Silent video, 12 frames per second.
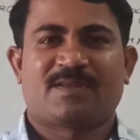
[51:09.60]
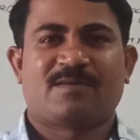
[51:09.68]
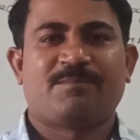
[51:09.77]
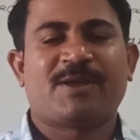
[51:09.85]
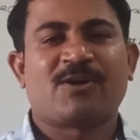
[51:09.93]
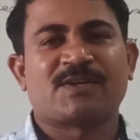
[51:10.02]

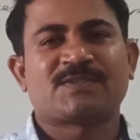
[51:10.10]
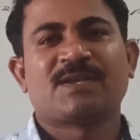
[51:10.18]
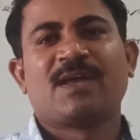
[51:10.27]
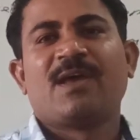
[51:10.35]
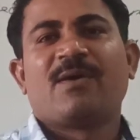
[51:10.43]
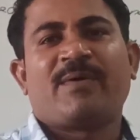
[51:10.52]
Because
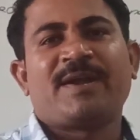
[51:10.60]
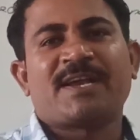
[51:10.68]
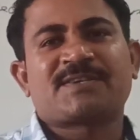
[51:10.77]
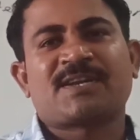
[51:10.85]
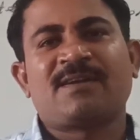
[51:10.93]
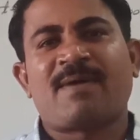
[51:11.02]
when
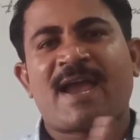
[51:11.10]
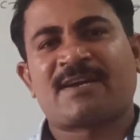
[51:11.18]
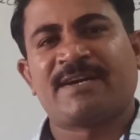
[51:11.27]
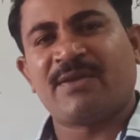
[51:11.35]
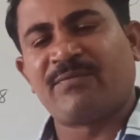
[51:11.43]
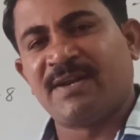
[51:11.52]
external
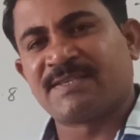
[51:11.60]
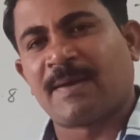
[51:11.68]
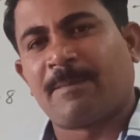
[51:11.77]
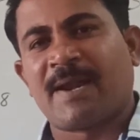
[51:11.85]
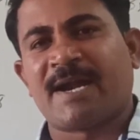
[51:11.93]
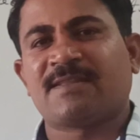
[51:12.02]
magnetic field is
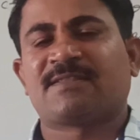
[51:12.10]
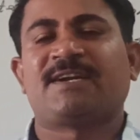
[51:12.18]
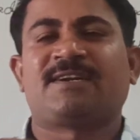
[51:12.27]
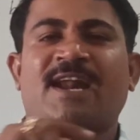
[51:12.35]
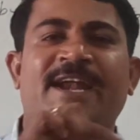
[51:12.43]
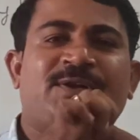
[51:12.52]
applied, they
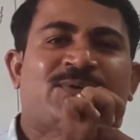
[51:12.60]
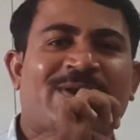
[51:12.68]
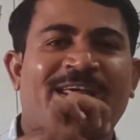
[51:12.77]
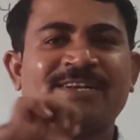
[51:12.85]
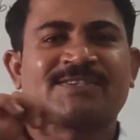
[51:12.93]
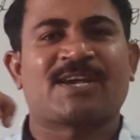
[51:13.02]
try to
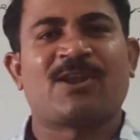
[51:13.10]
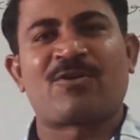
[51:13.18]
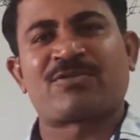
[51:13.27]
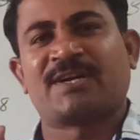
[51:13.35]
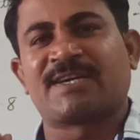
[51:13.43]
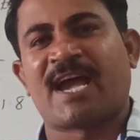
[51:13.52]
align
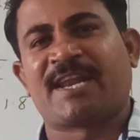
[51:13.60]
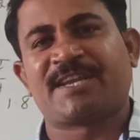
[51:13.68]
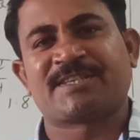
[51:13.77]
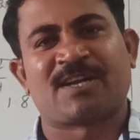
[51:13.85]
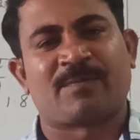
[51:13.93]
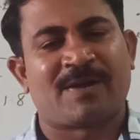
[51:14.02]
along the
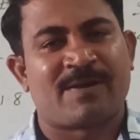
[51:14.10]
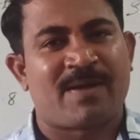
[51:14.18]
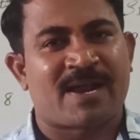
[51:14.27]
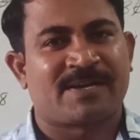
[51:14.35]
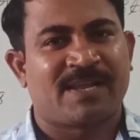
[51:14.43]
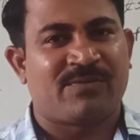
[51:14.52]
direction of applied
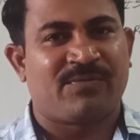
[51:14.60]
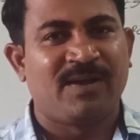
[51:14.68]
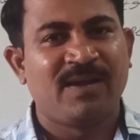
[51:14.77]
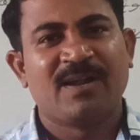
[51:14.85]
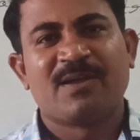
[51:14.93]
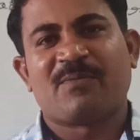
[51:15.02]
magnetic
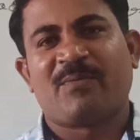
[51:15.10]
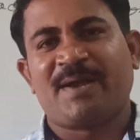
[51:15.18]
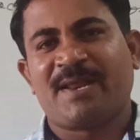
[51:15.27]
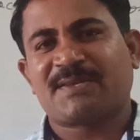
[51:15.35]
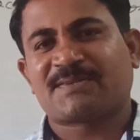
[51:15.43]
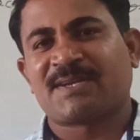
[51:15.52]
field.
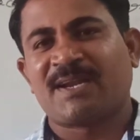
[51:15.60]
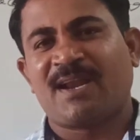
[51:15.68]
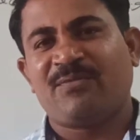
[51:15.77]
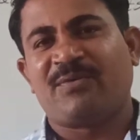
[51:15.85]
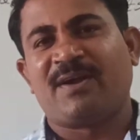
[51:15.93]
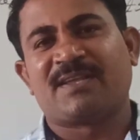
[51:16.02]
When
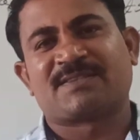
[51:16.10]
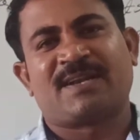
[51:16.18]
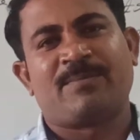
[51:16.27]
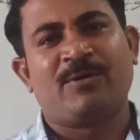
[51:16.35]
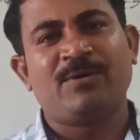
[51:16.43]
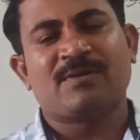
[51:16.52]
external field is
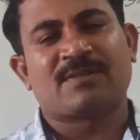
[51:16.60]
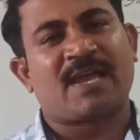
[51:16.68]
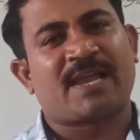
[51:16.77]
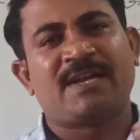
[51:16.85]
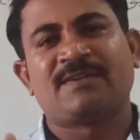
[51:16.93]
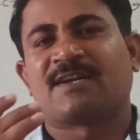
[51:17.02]
removed,
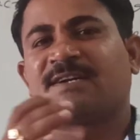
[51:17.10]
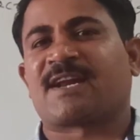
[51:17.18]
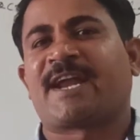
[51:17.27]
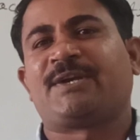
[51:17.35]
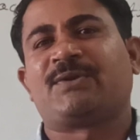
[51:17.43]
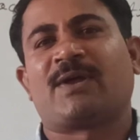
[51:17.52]
again they
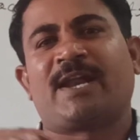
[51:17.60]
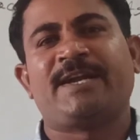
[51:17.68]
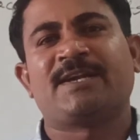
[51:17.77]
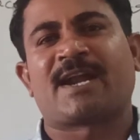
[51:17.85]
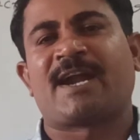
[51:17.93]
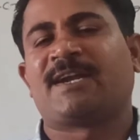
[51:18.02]
try to
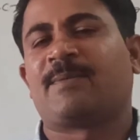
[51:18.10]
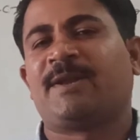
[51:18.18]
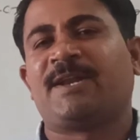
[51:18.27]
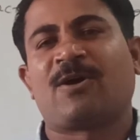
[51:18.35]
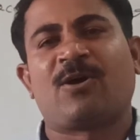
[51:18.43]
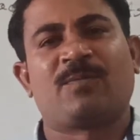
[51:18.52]
align
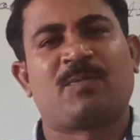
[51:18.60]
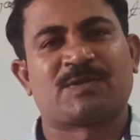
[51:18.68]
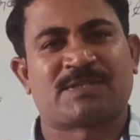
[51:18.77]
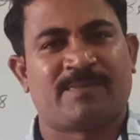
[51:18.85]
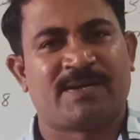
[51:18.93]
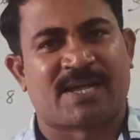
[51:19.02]
randomly in all
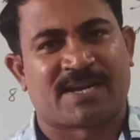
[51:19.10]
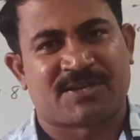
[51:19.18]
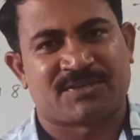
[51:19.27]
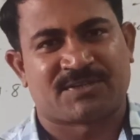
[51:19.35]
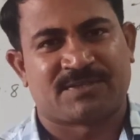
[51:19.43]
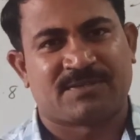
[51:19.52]
possible
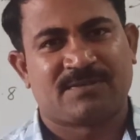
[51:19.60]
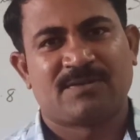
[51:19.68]
direction.